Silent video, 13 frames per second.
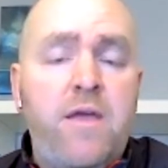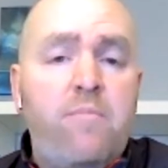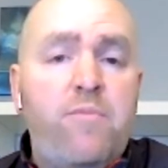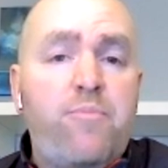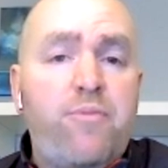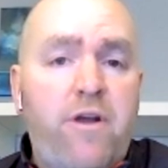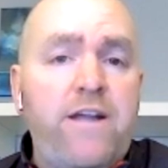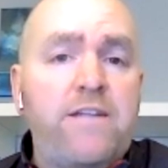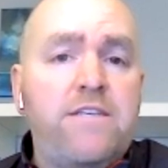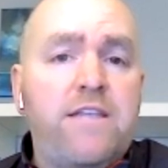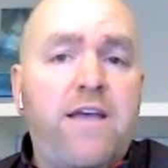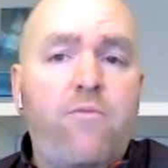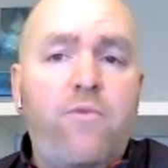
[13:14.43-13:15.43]
But prior
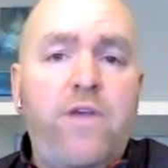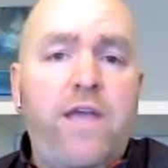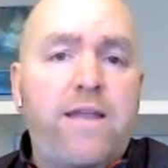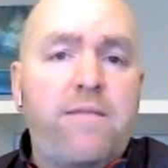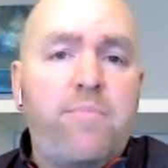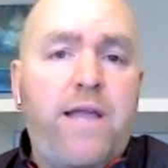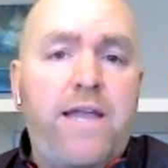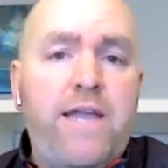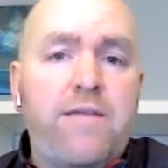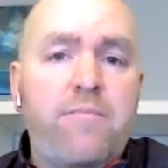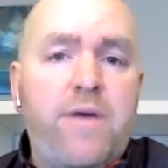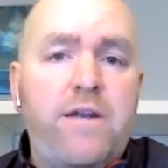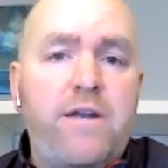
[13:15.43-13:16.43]
to that, we hadn't played a
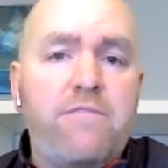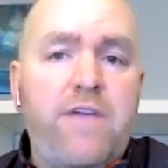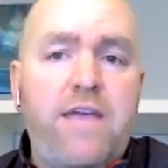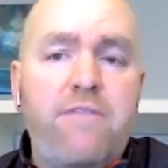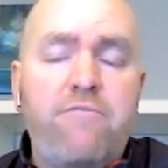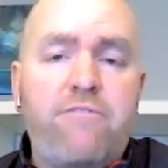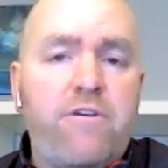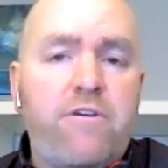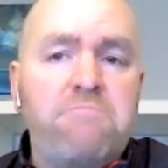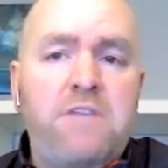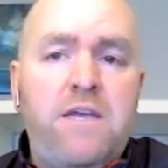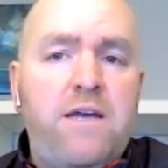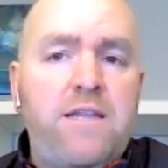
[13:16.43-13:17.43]
competitive game for,
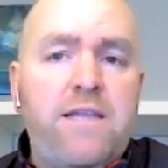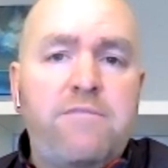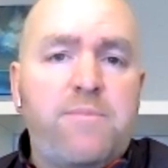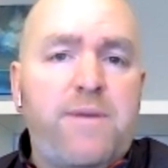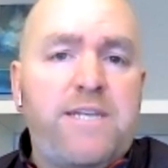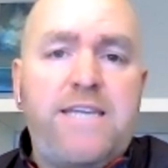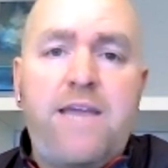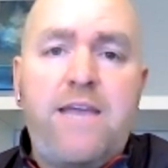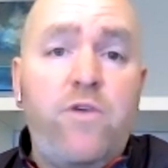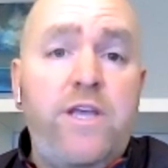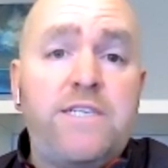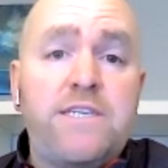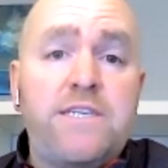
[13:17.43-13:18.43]
I think it was about 10
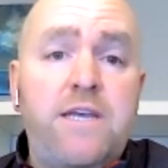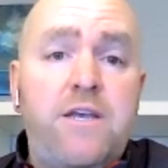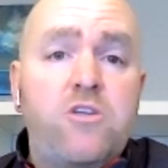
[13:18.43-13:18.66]
weeks.